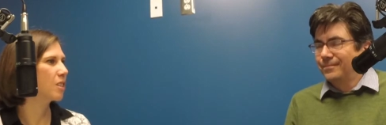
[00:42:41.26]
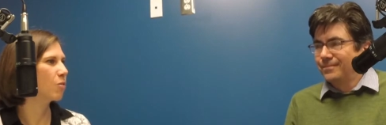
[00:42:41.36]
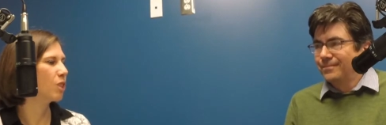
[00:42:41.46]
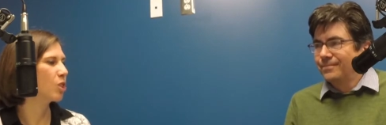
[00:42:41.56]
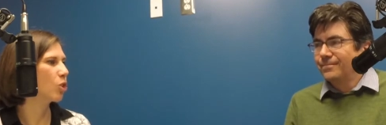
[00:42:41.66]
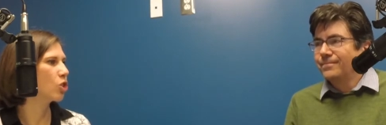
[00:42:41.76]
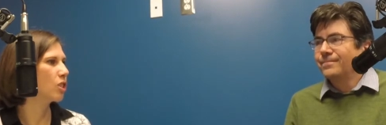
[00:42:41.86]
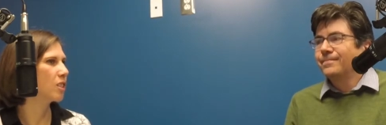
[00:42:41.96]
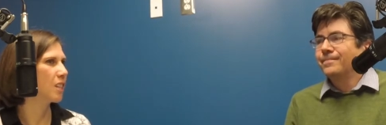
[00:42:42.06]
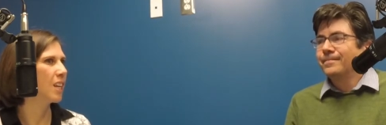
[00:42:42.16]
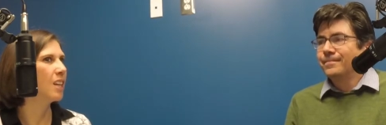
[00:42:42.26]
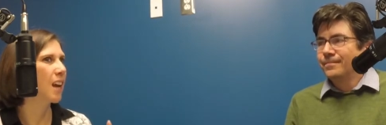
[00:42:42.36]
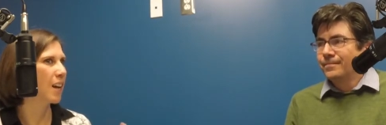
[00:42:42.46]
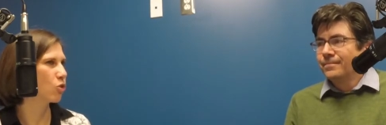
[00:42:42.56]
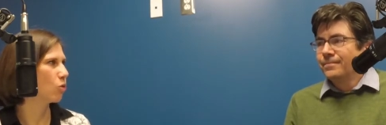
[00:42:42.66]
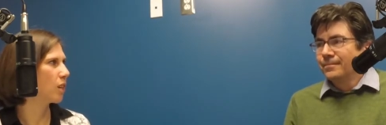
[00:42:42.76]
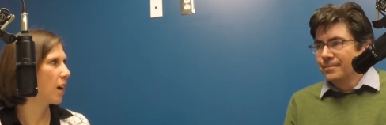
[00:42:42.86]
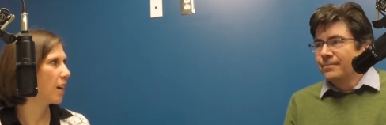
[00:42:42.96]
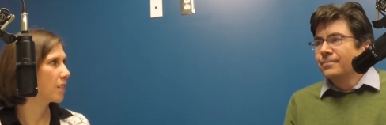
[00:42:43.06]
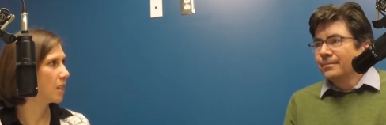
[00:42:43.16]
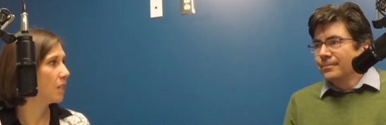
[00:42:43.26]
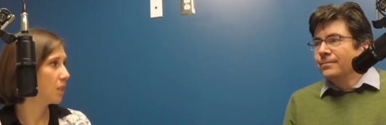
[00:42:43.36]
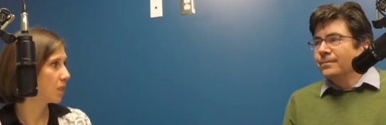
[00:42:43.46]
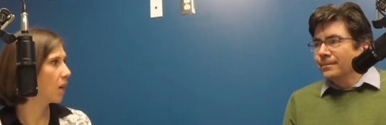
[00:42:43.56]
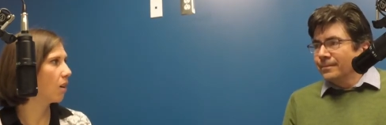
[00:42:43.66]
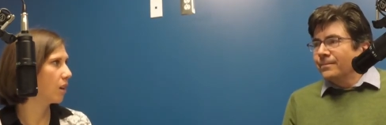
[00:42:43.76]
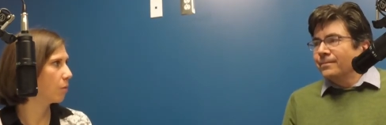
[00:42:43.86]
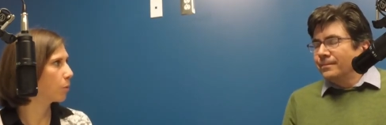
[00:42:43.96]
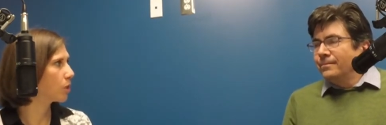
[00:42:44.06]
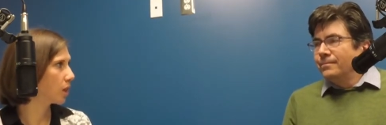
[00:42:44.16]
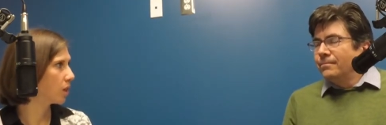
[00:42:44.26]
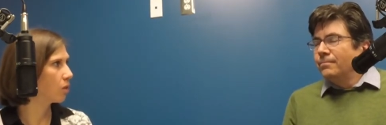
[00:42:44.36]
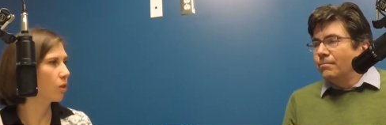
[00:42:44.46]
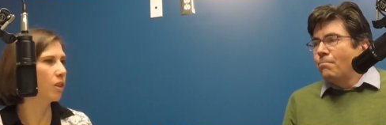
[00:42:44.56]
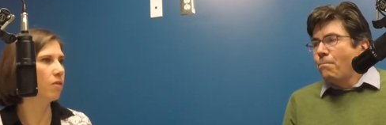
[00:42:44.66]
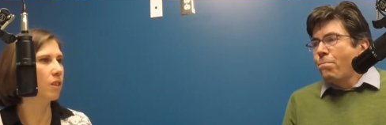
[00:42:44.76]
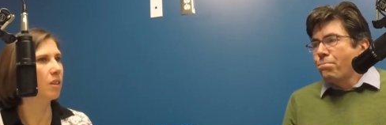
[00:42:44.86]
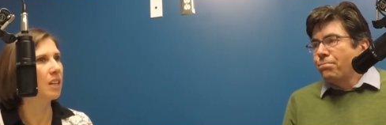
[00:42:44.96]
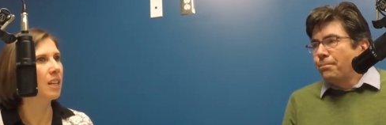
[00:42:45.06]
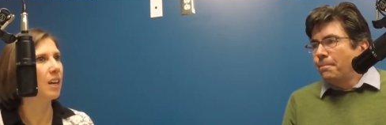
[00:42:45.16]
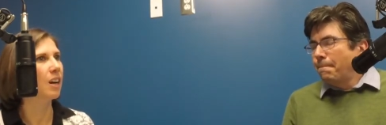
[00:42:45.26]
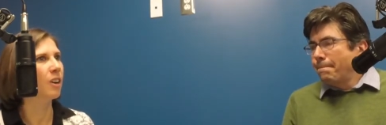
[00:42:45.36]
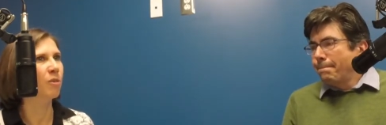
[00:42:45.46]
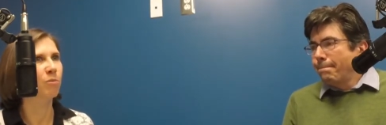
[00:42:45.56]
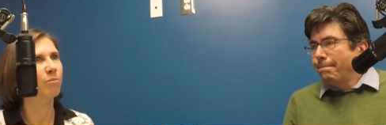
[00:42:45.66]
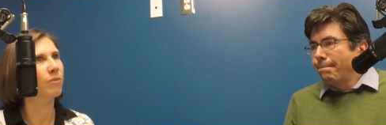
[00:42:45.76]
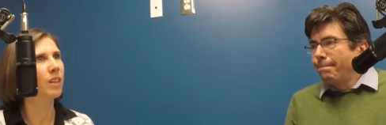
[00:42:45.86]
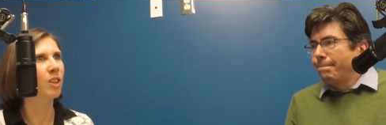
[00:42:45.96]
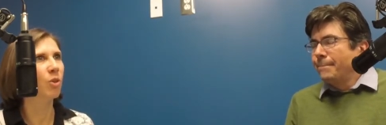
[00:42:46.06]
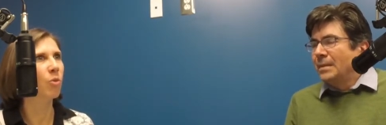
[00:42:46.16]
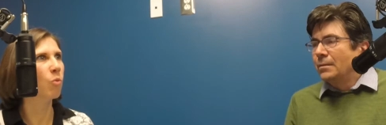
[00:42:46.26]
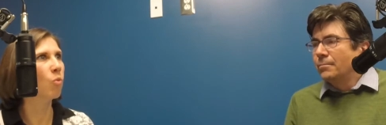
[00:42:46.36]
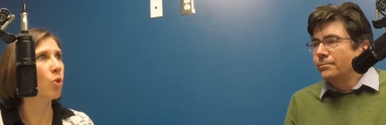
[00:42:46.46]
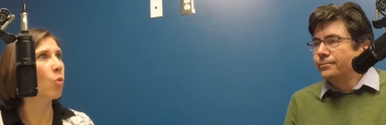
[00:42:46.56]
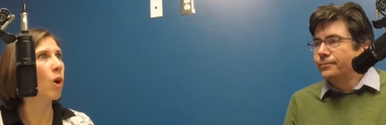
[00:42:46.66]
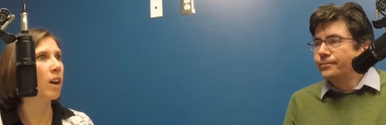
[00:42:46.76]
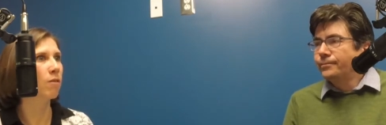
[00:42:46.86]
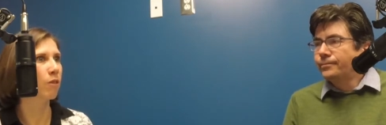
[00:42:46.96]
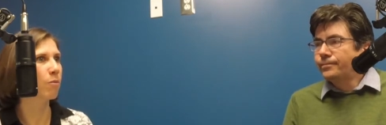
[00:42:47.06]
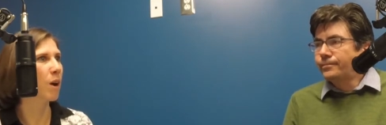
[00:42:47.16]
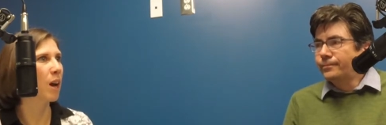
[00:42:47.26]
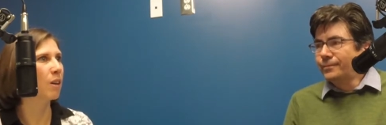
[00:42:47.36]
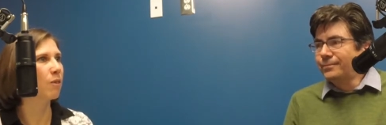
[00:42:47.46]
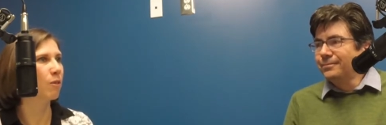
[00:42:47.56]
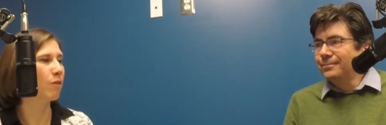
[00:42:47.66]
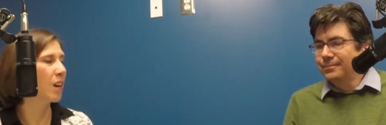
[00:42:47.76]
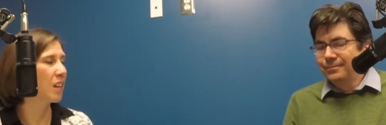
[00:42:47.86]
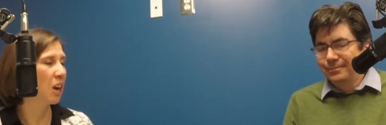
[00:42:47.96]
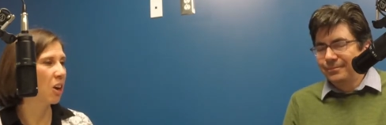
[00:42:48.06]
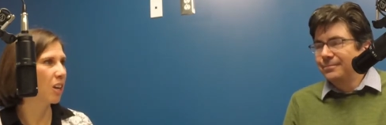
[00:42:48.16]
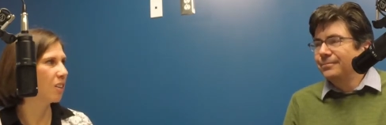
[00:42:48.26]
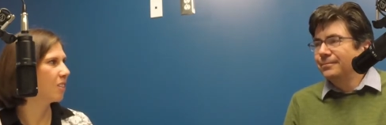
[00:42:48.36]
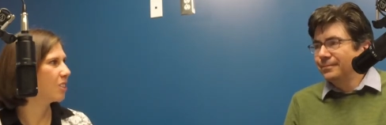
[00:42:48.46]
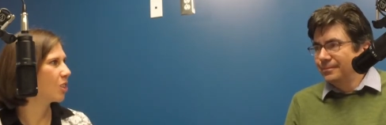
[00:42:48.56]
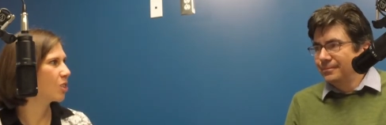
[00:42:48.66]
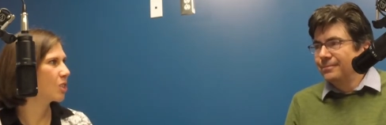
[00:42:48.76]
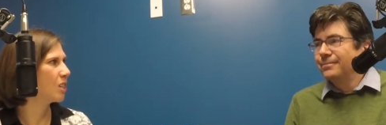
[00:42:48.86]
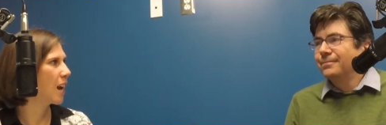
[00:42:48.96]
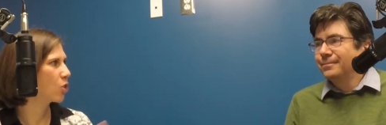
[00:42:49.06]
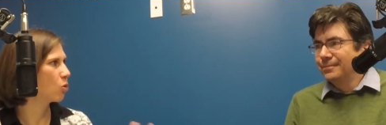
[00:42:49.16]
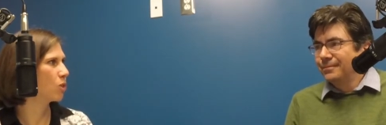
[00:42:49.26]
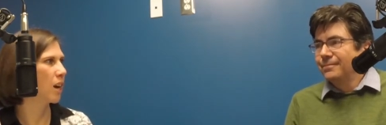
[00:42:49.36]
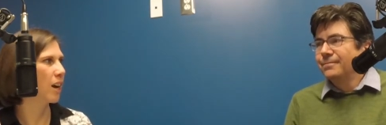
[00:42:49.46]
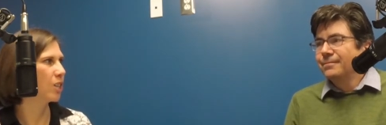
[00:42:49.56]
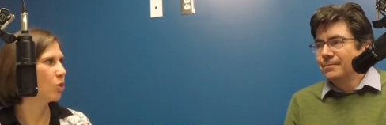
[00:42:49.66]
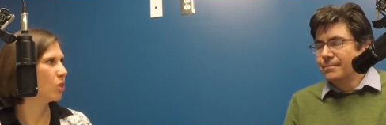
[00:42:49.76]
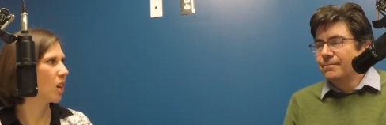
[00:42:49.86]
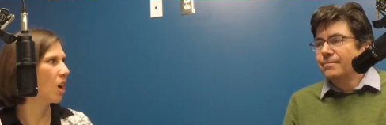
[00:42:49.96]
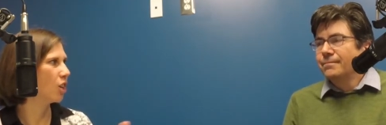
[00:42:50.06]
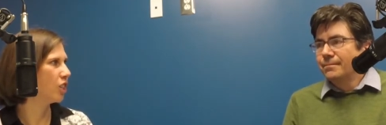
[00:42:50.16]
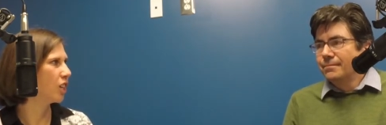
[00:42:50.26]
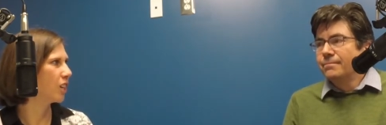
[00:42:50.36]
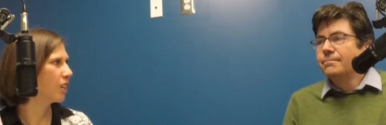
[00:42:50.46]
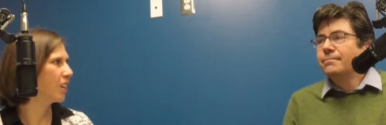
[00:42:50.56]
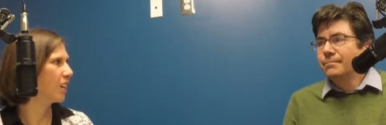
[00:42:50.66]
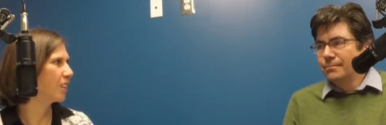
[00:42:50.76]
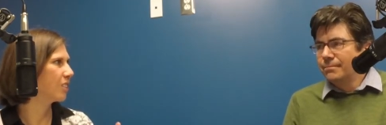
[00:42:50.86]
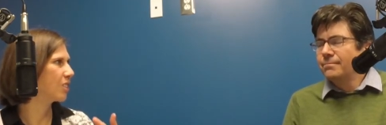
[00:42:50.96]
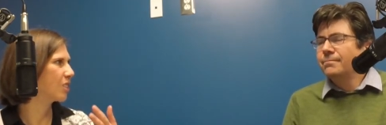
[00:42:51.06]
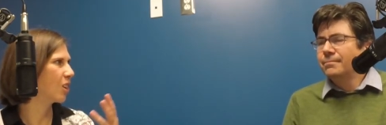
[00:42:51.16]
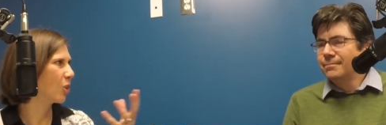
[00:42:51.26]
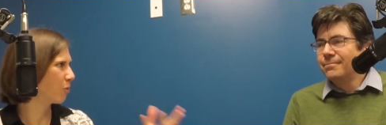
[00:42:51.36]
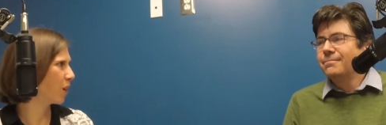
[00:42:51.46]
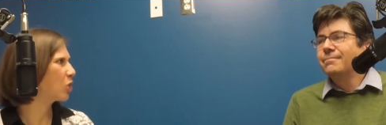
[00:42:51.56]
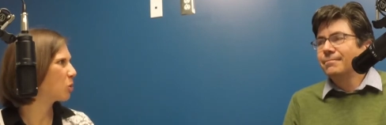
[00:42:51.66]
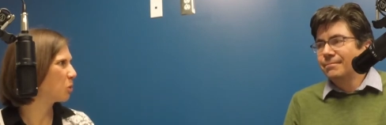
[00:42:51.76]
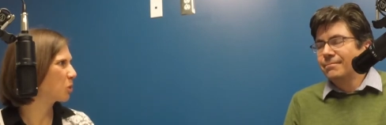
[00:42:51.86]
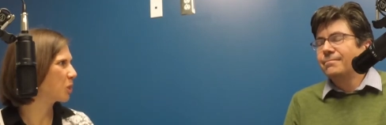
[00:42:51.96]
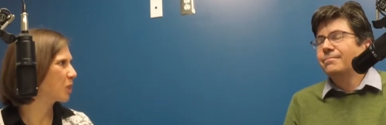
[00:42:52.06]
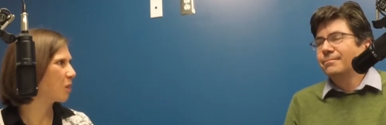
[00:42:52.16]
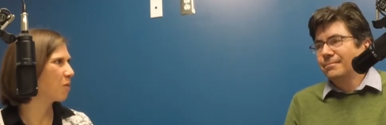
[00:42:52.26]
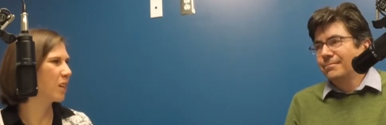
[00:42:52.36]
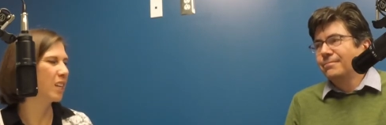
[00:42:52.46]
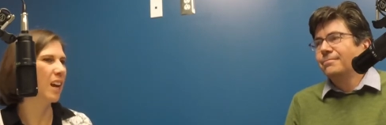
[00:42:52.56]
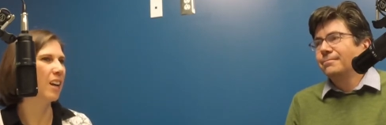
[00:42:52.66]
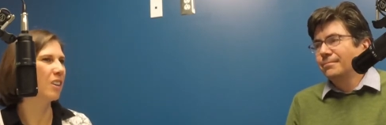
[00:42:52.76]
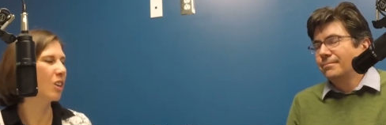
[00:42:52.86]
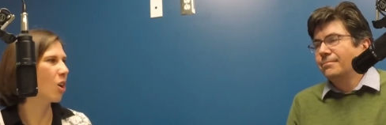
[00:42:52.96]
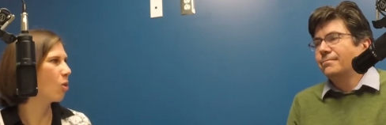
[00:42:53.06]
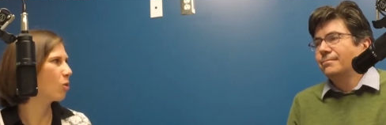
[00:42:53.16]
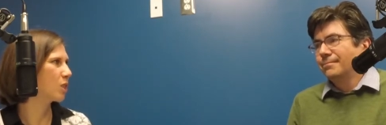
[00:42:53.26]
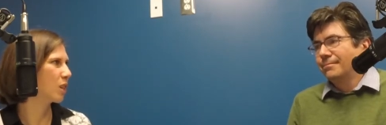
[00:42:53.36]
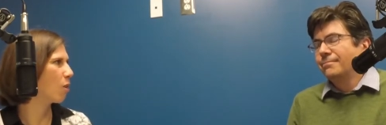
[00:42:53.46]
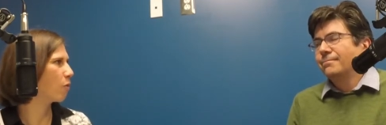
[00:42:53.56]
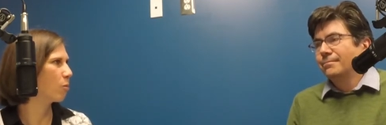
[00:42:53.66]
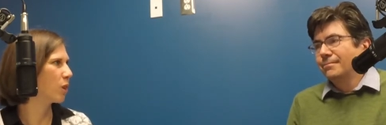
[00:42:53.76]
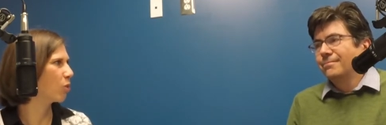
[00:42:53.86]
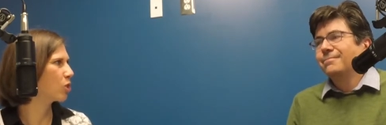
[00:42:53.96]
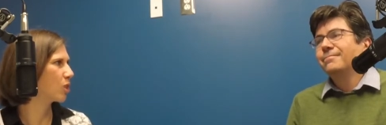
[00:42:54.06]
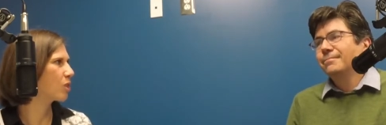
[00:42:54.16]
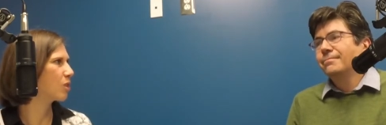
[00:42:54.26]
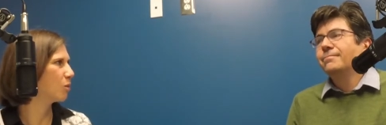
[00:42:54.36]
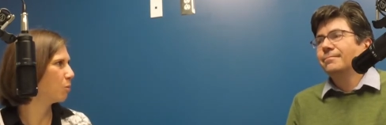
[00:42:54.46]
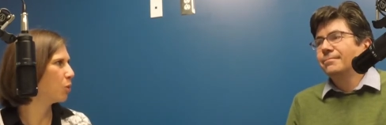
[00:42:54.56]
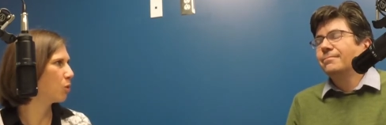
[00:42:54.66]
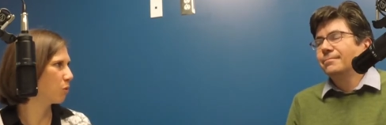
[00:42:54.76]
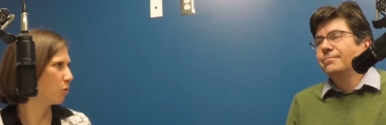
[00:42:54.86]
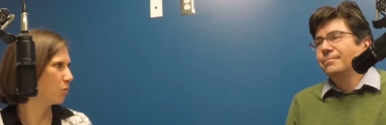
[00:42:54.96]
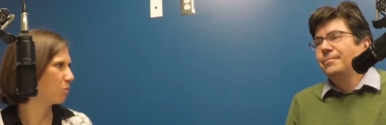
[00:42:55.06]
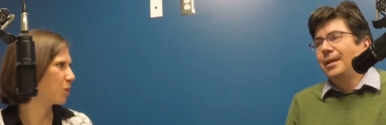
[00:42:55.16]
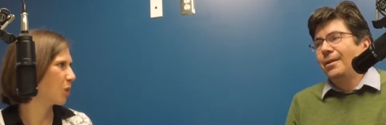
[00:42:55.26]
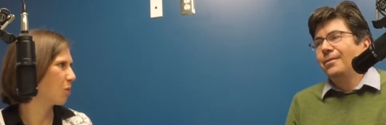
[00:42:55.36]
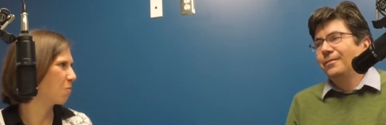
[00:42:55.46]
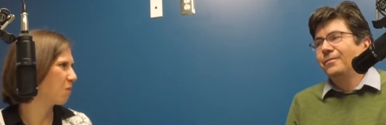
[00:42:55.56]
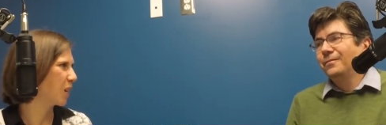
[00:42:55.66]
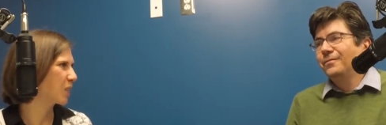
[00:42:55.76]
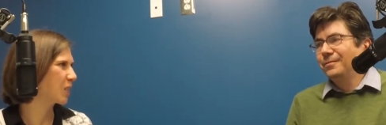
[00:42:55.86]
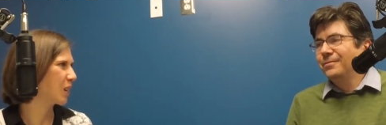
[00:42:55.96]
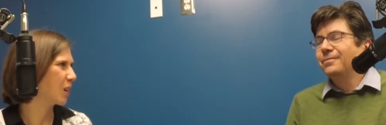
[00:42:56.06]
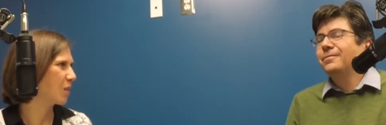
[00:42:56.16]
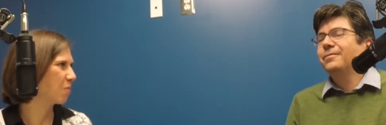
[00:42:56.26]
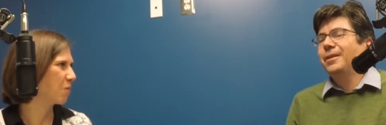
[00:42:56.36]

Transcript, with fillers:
Speaker 1: a resurgence in natural dyes in this area in particular, even uh, the the wife of my veterinarian does natural dyes using onion and uh, vegetables and stuff like that, and the colors that come from it are just beautiful. So that's exciting.